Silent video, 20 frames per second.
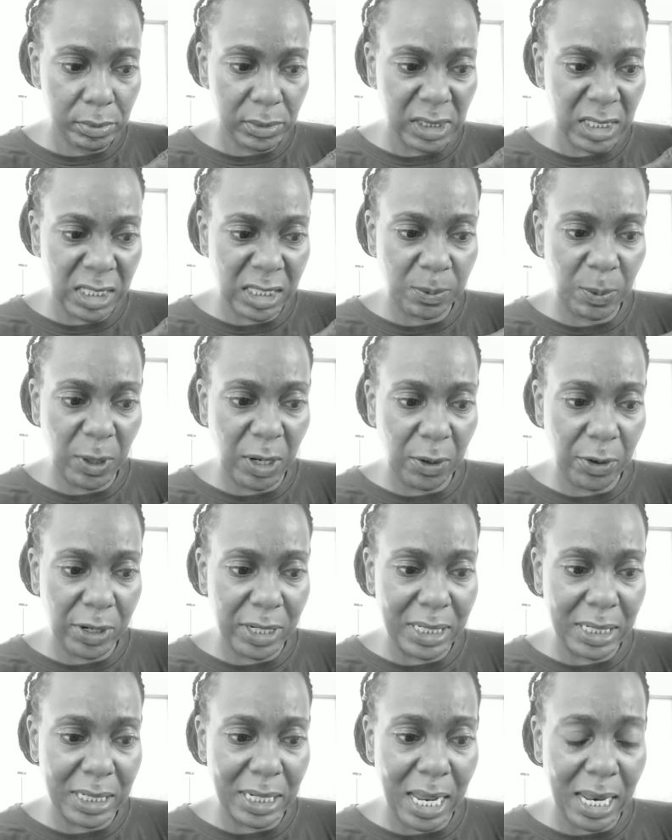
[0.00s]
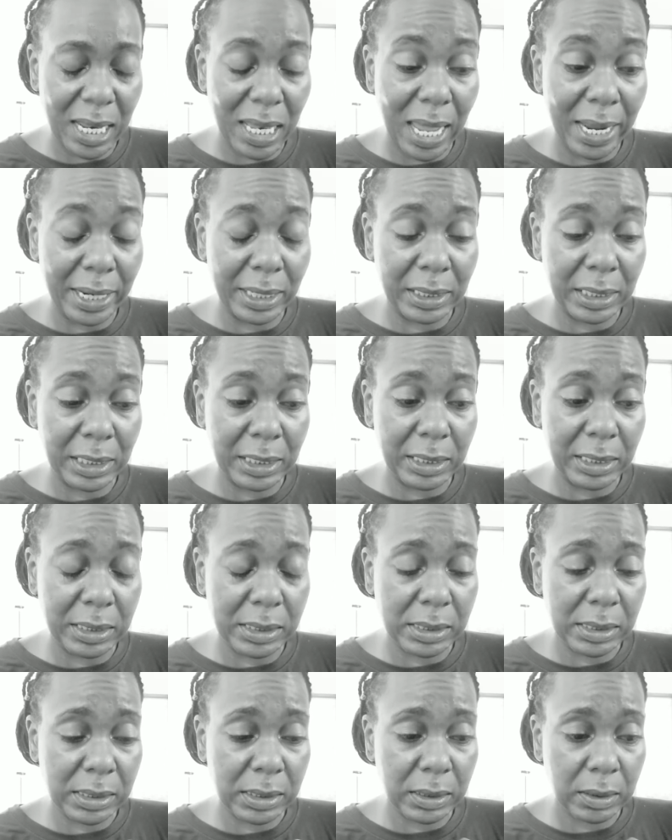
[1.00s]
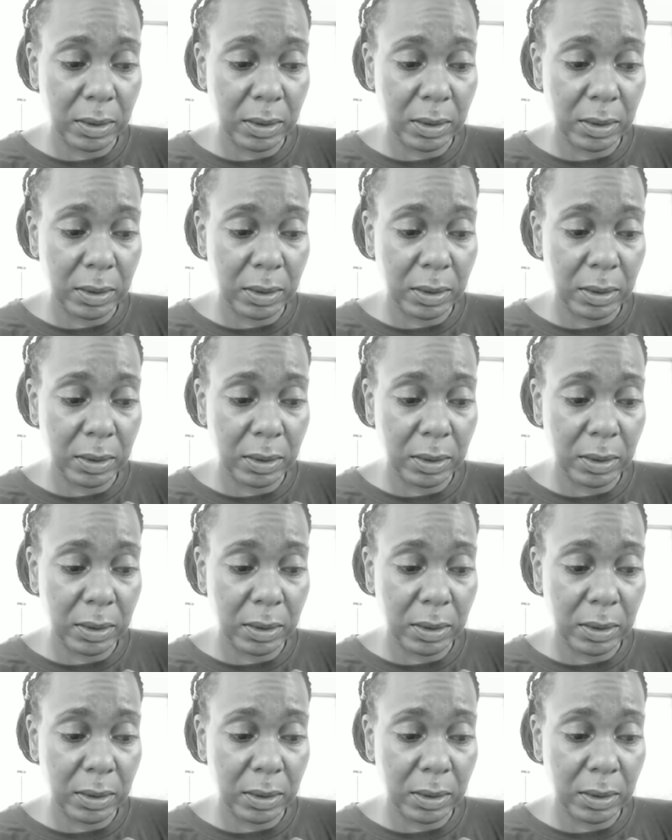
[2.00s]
Spirit did not like this.